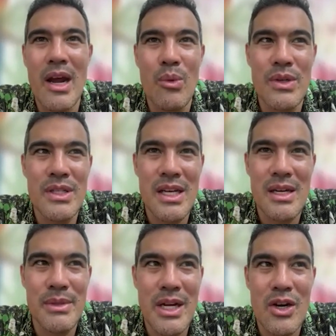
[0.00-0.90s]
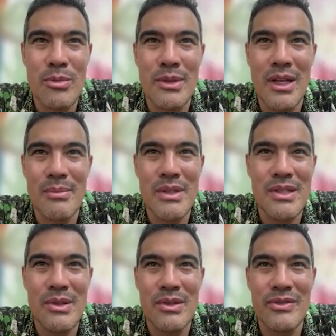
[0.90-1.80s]
I wouldn't say I'm terrible. I'm just
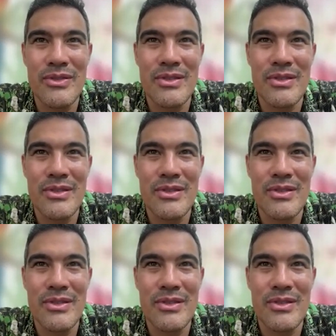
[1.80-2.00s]
sort of